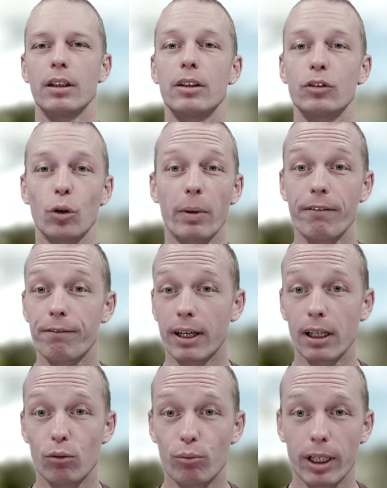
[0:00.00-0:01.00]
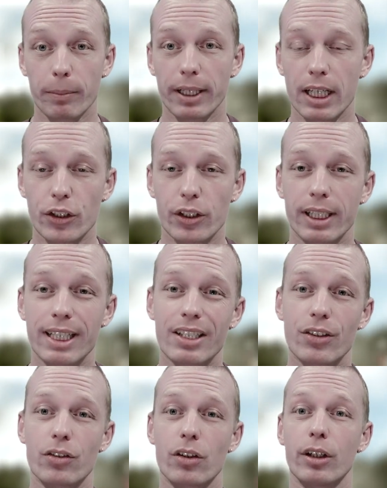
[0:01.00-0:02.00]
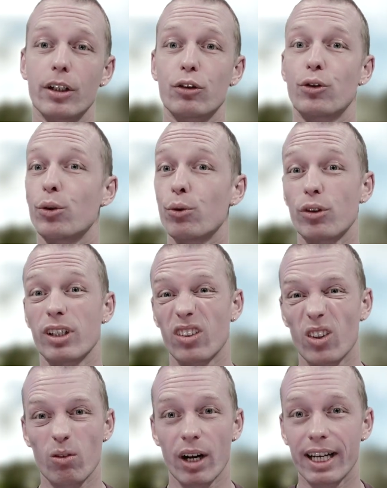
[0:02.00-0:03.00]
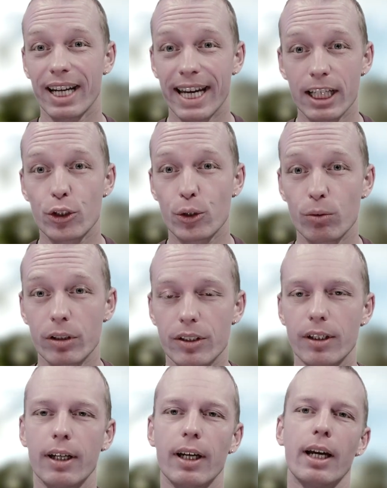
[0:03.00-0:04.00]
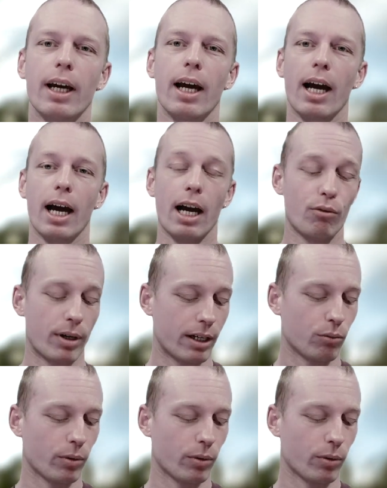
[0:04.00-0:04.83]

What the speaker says: So my final recommendation is choosing the right head unit. I ride